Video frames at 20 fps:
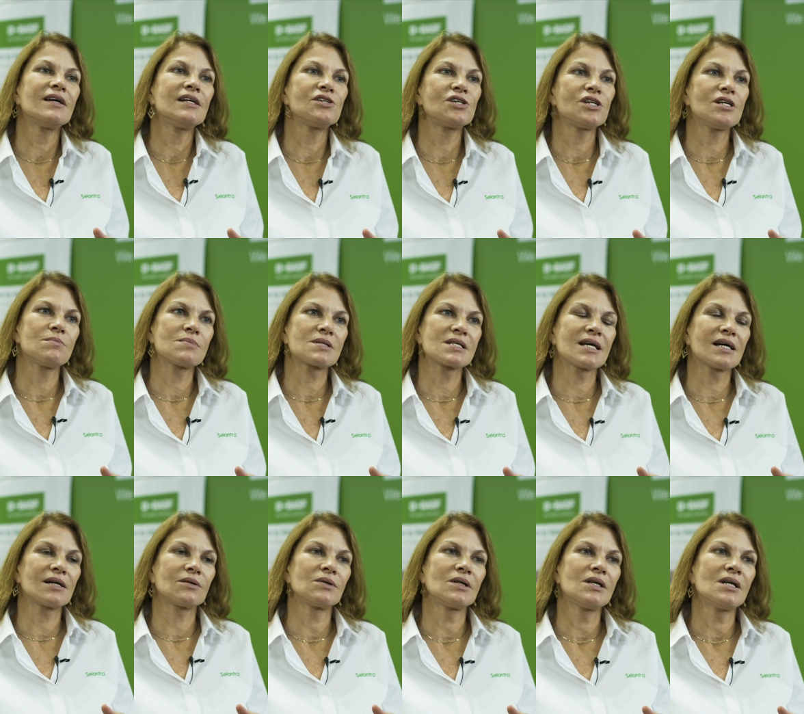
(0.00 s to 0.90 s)
regimes
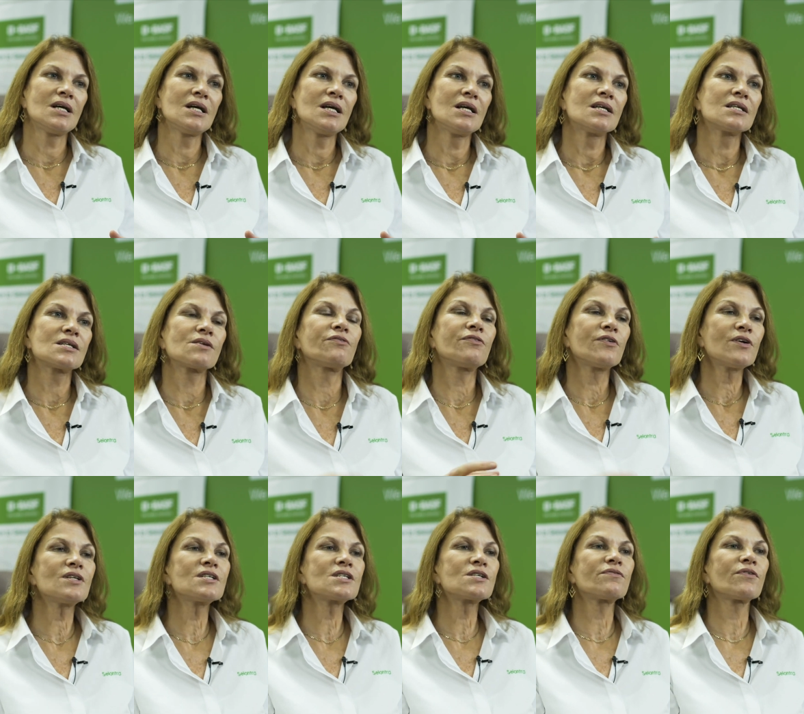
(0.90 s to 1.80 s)
now. So
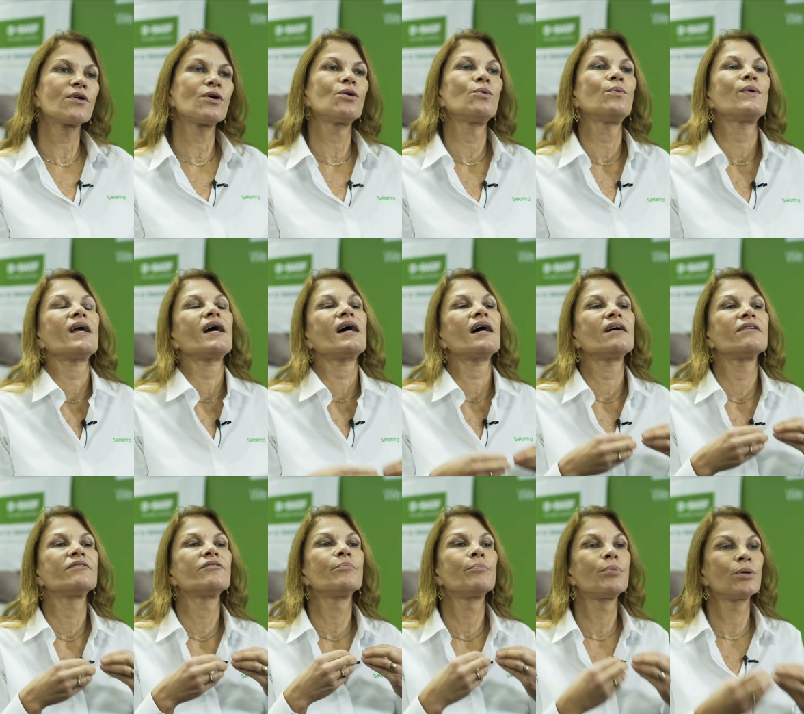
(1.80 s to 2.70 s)
first of all, we
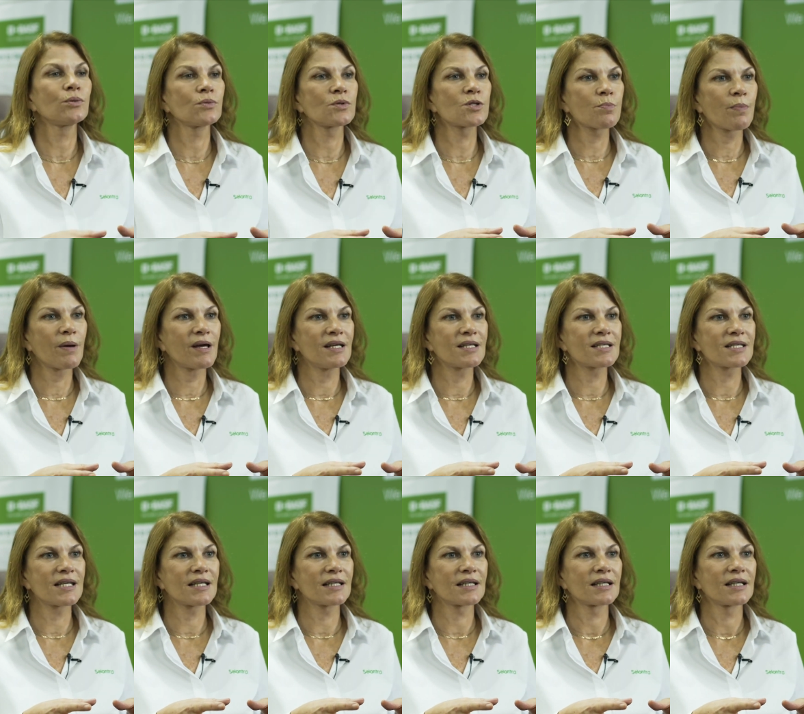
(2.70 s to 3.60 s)
have pulse
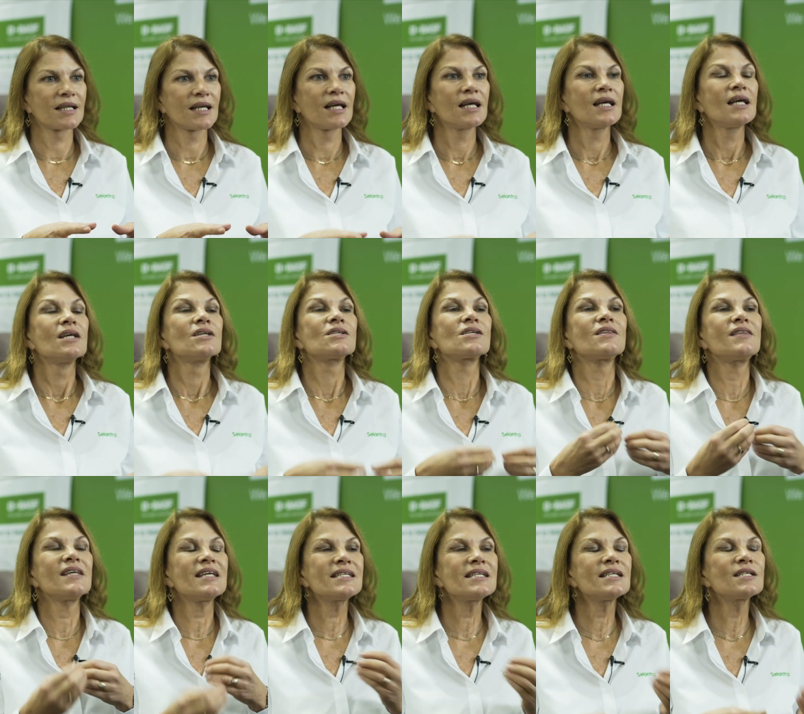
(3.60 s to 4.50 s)
baiting. So
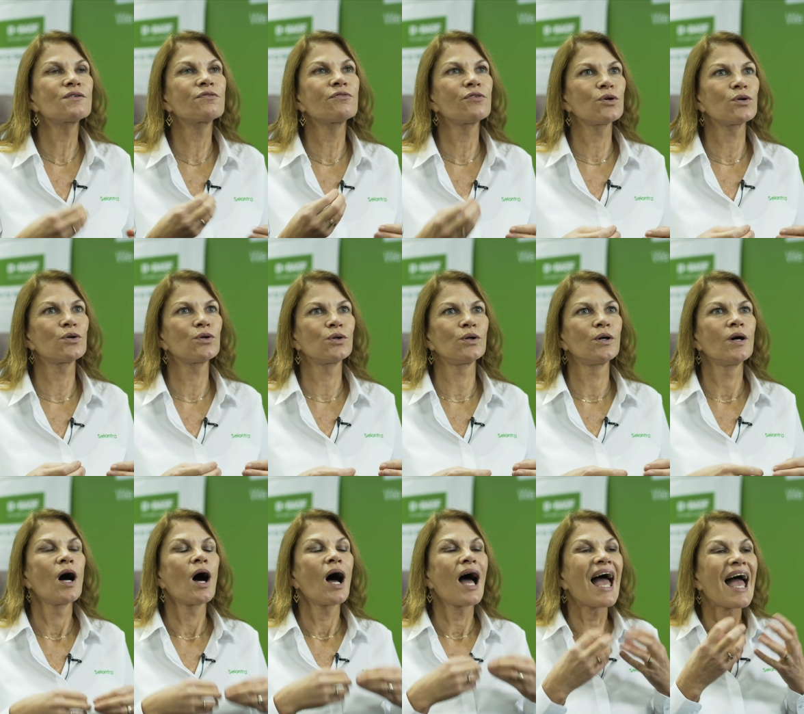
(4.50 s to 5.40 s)
this is for
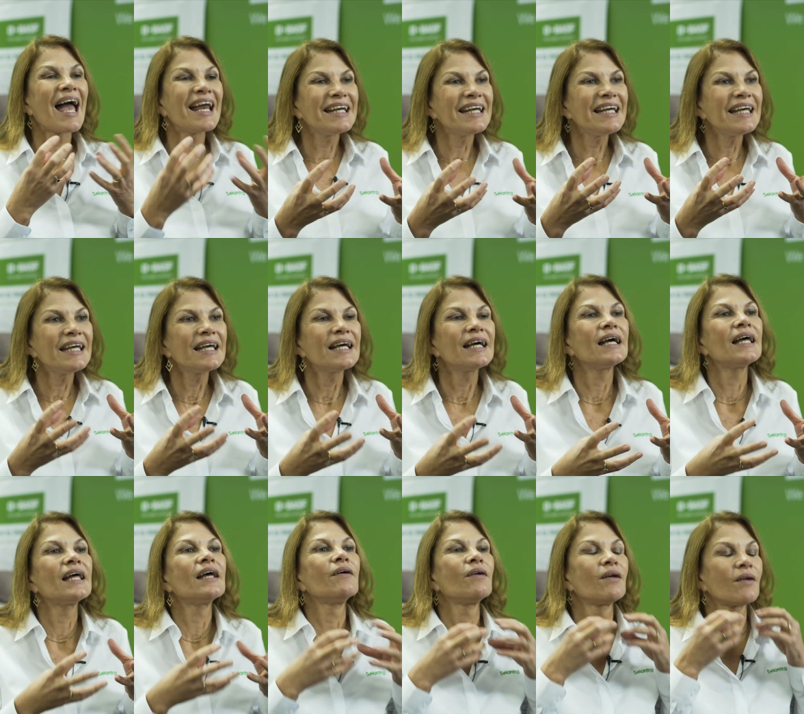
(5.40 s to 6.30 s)
any
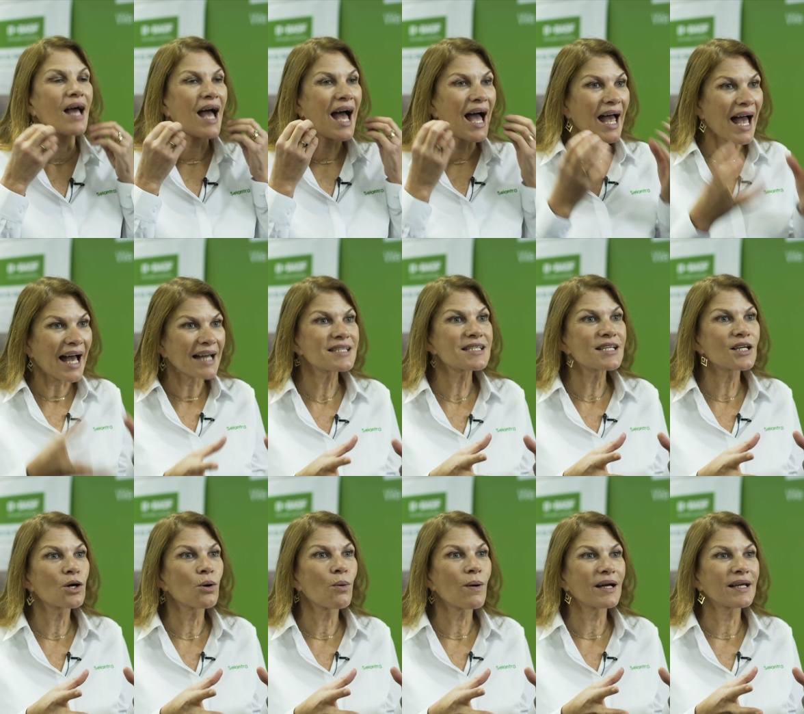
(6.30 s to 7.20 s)

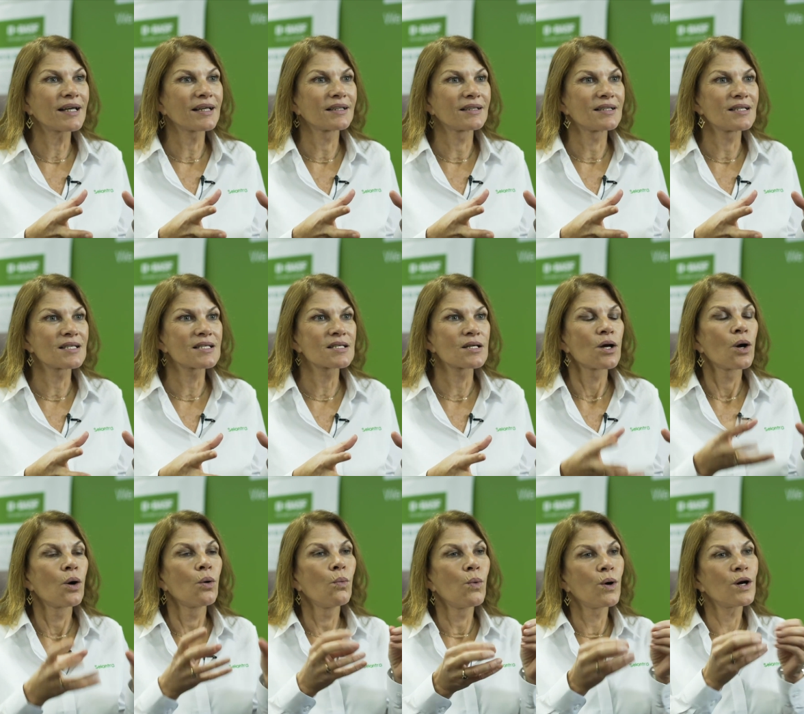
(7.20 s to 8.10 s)
anticoagulant
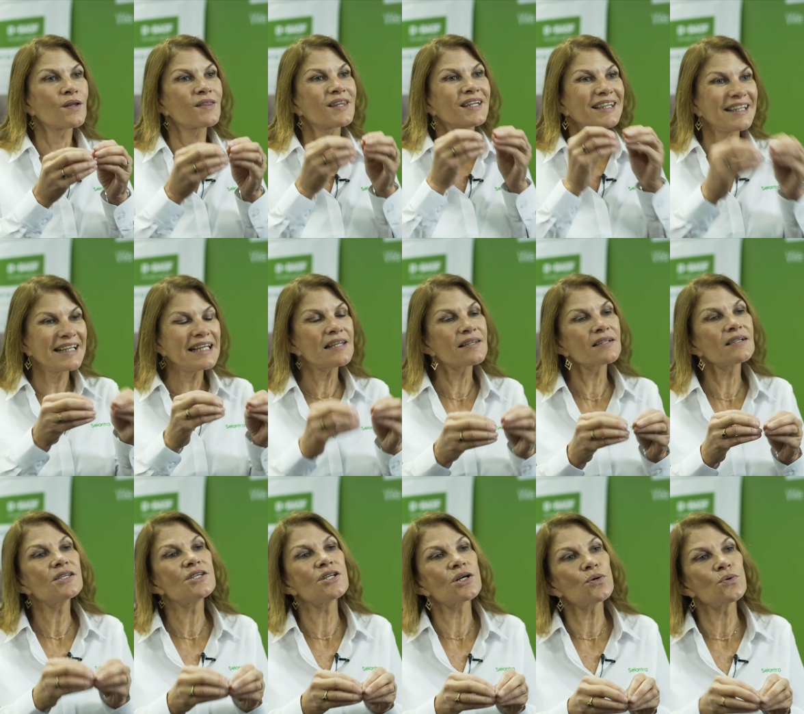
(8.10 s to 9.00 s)
where the
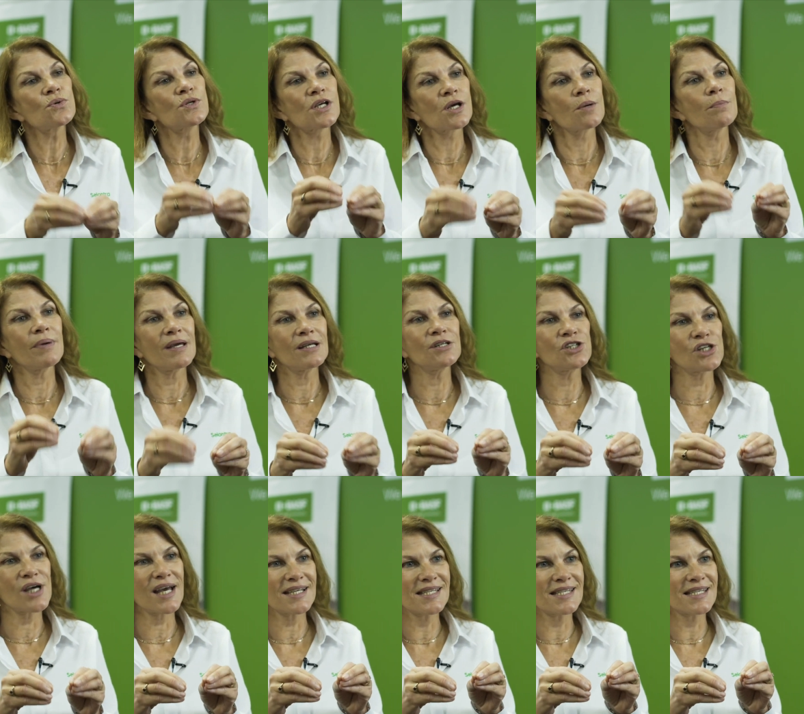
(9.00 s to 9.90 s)
lethal dose can be
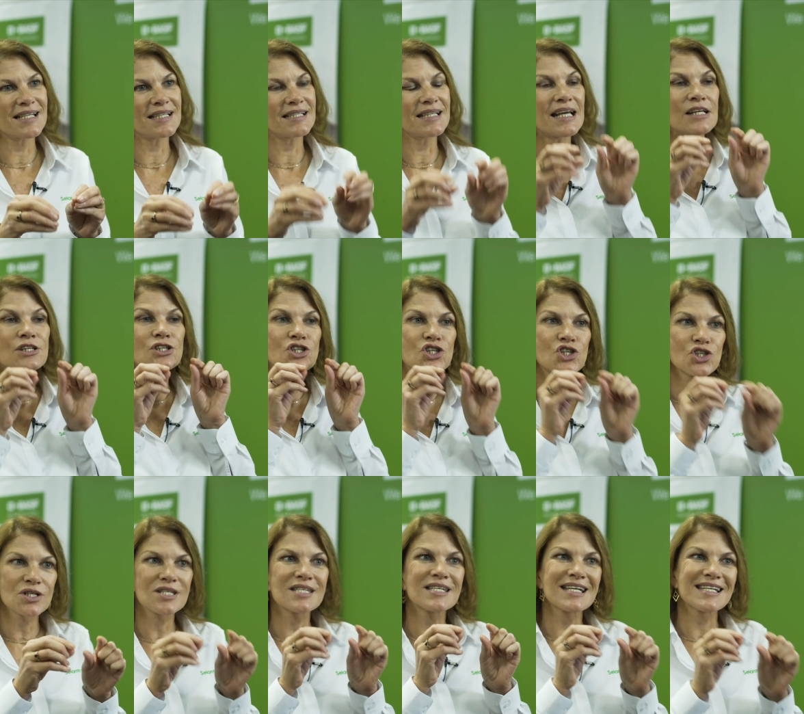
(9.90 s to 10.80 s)
ingested in
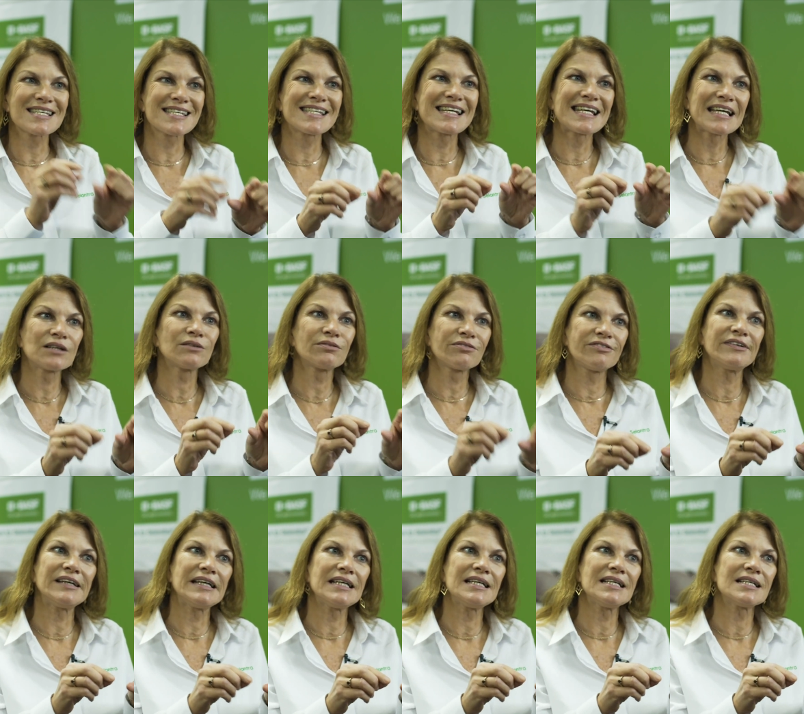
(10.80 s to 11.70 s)
just a single
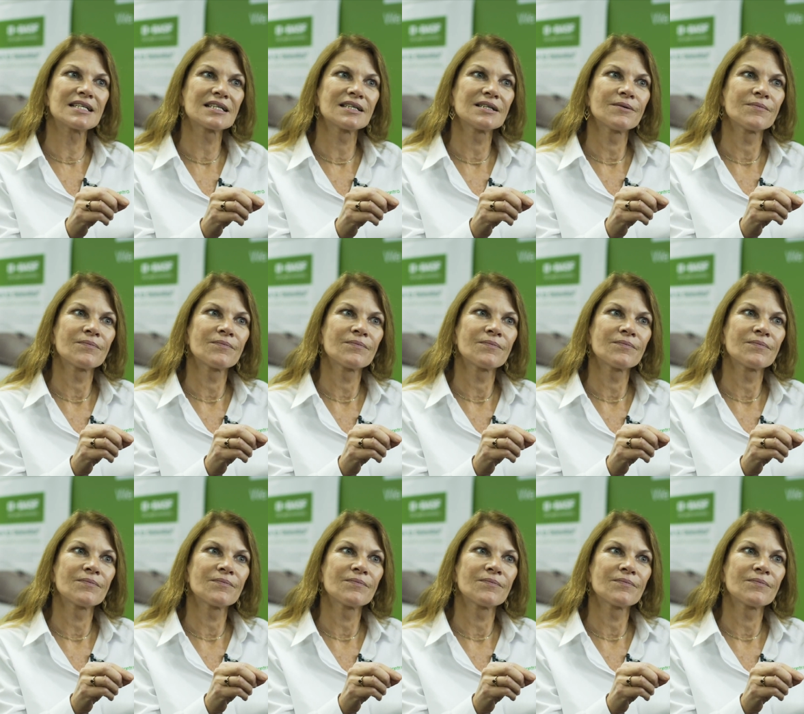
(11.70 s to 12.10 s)
feed.